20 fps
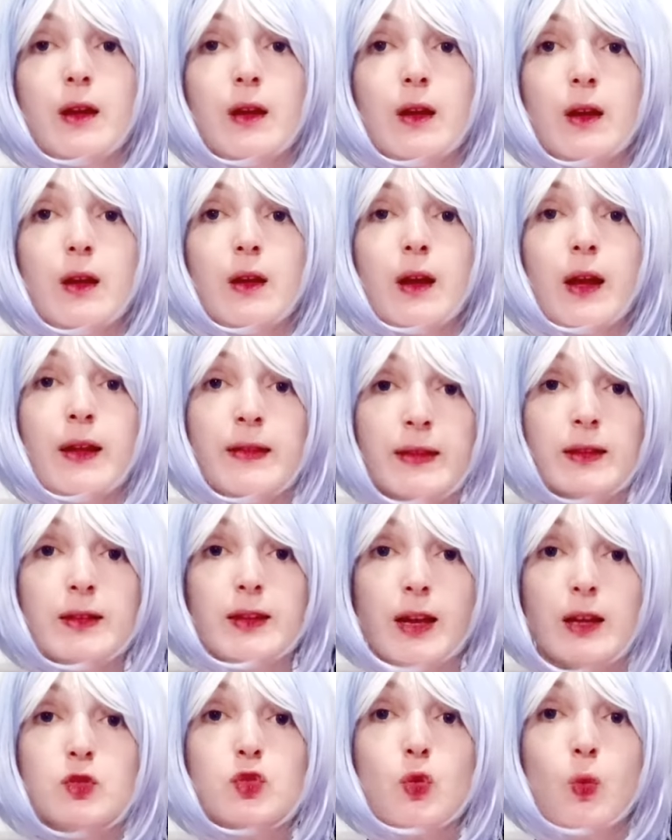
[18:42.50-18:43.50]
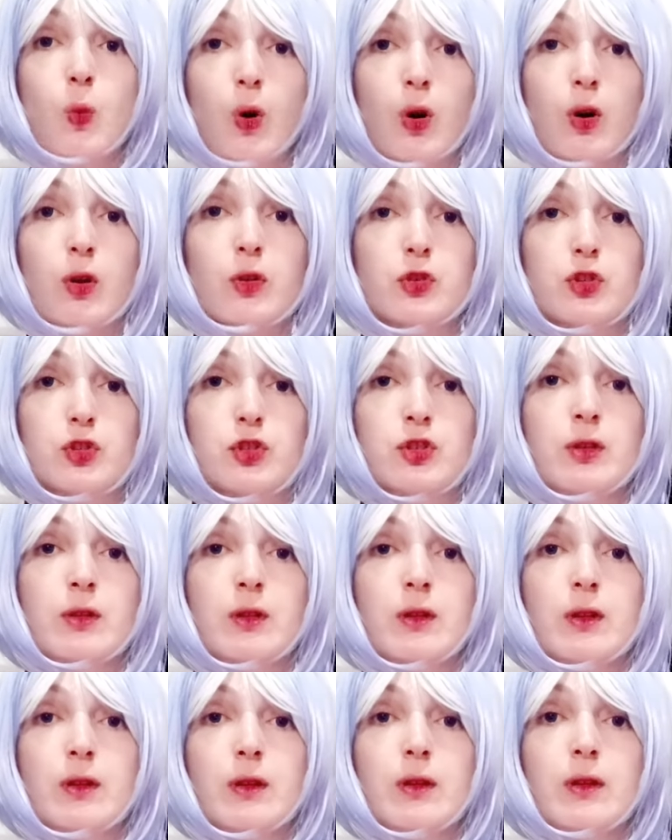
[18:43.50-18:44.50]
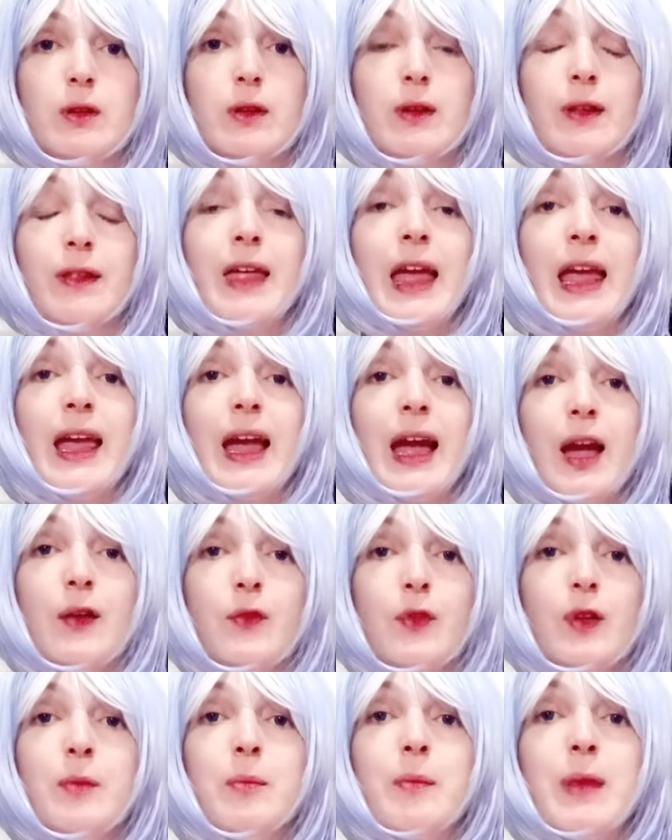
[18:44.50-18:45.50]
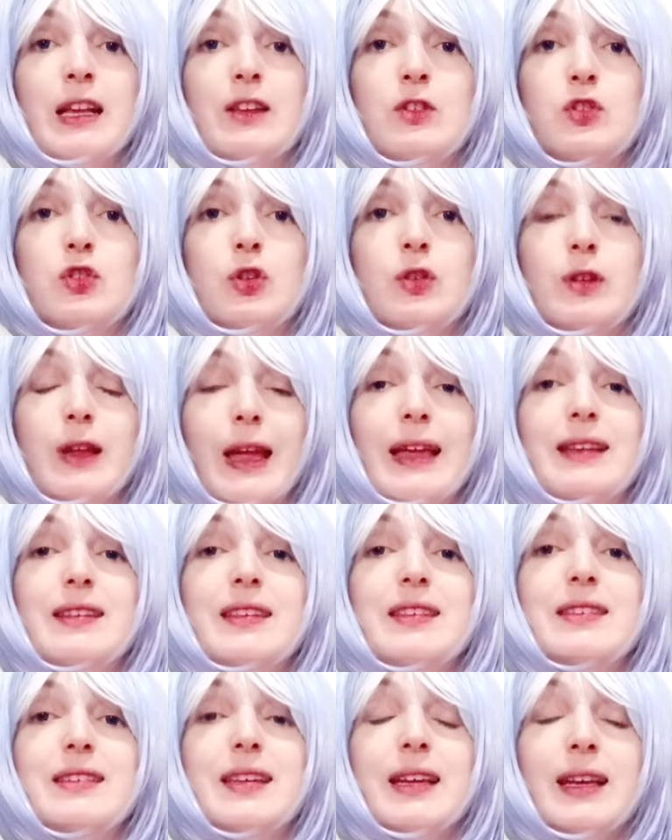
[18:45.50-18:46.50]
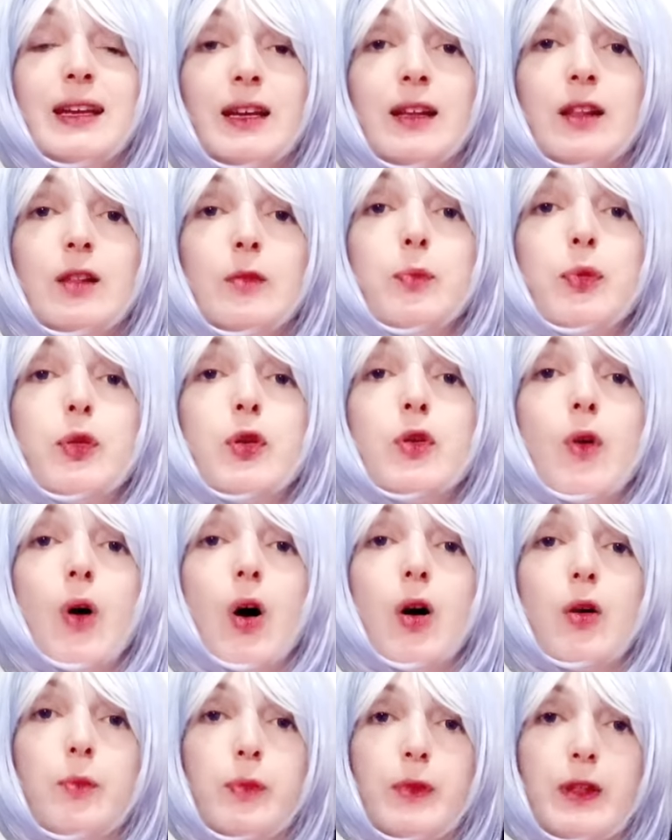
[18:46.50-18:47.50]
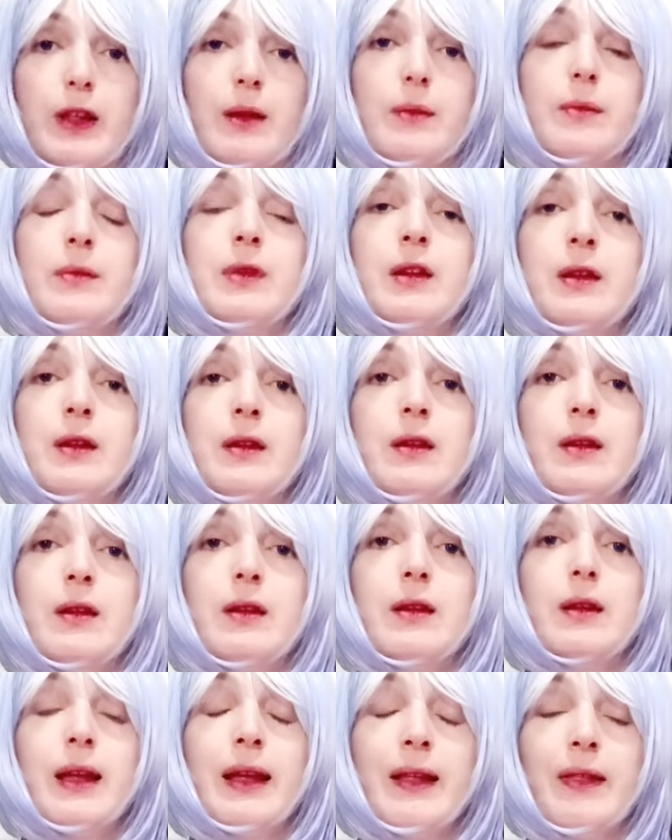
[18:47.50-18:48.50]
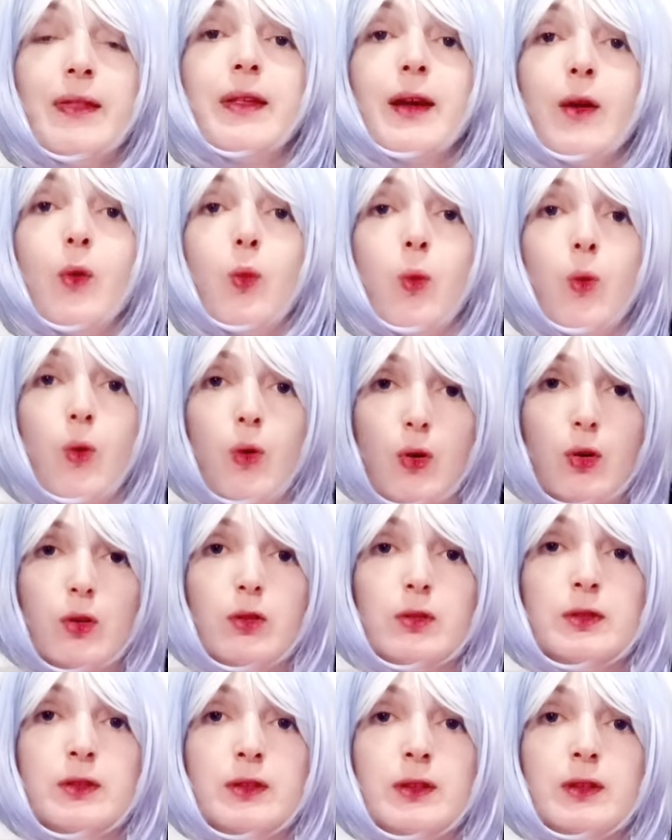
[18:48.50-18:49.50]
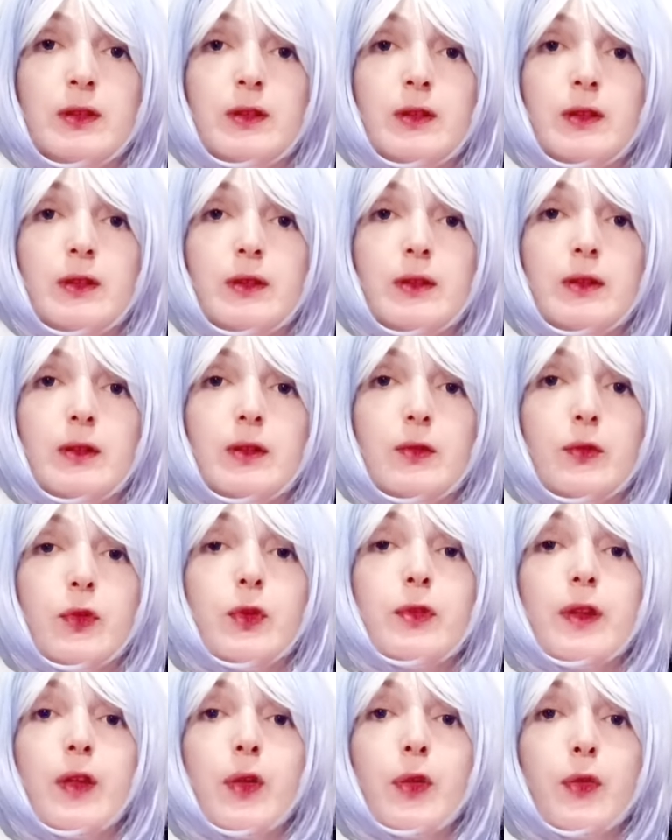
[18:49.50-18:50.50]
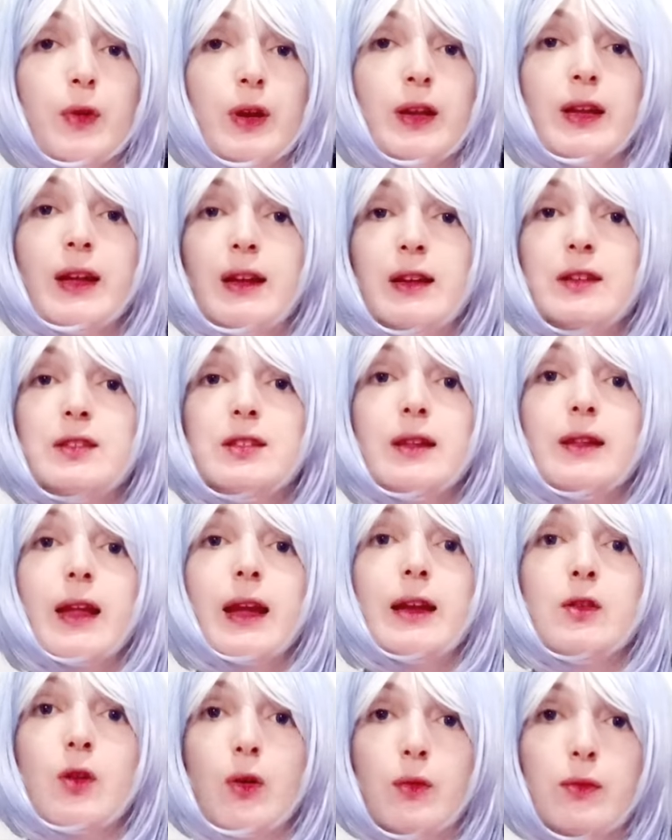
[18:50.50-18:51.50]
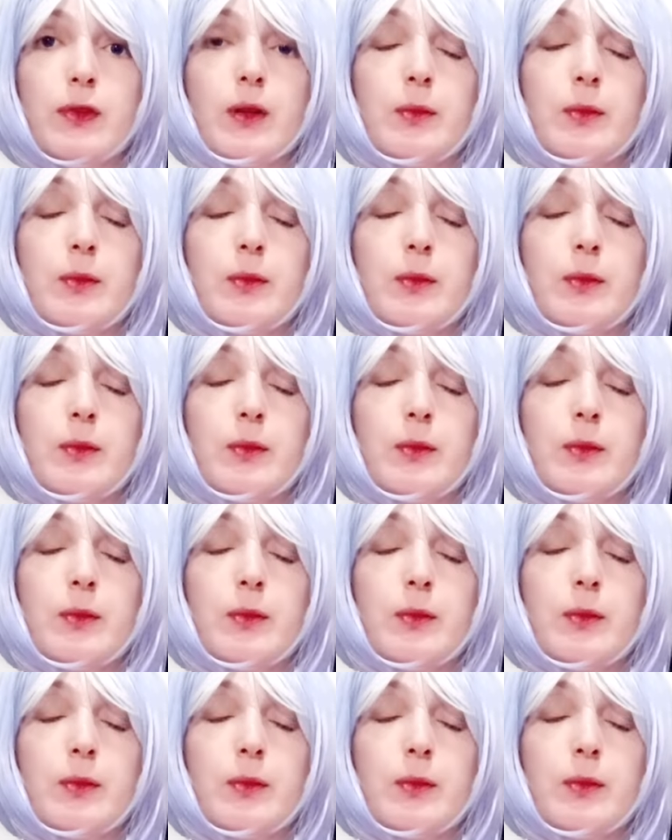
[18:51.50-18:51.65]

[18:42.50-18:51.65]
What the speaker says: And it gets worse. They haven't mentioned a single problem in the world for the 3 years that I know them.